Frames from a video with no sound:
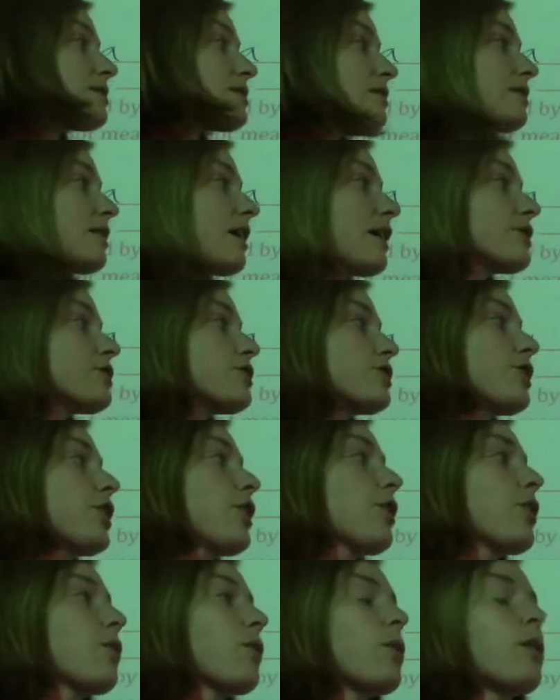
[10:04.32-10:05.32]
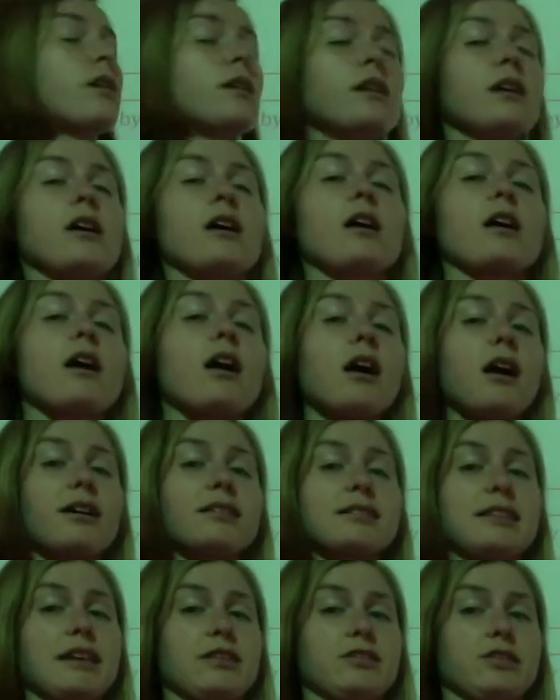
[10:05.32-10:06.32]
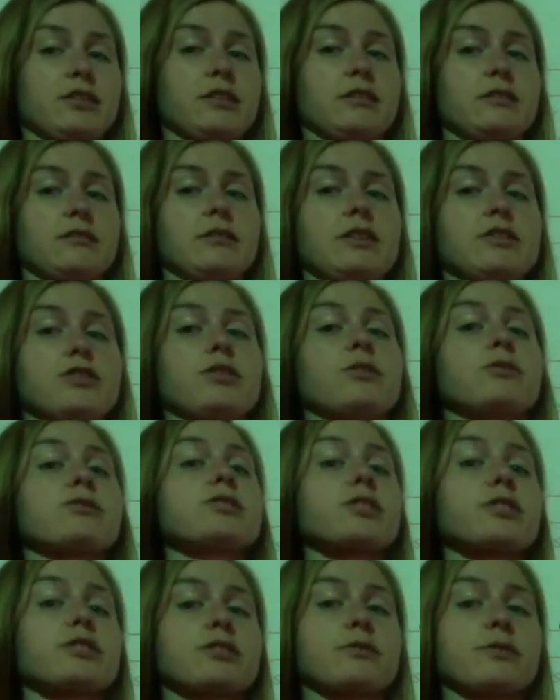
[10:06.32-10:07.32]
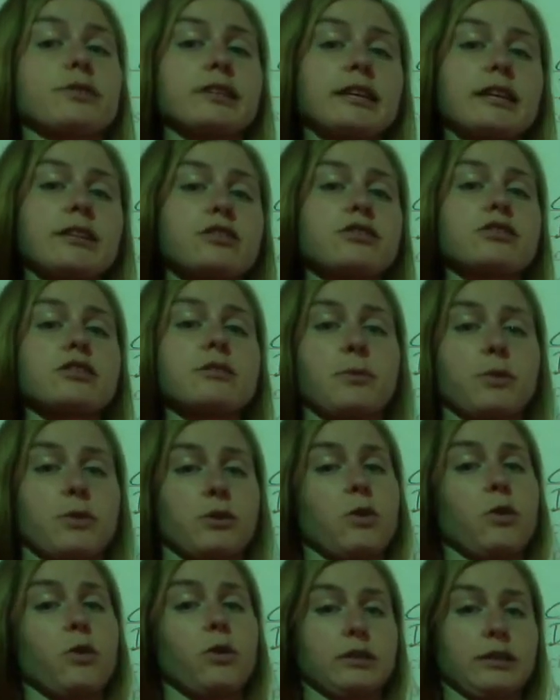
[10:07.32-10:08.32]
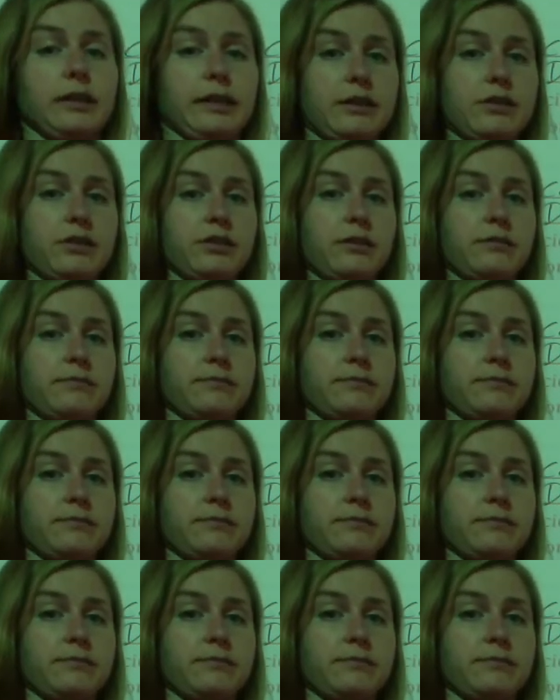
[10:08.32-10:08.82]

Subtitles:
does not show a causation. It shows there's a relationship or a correlation.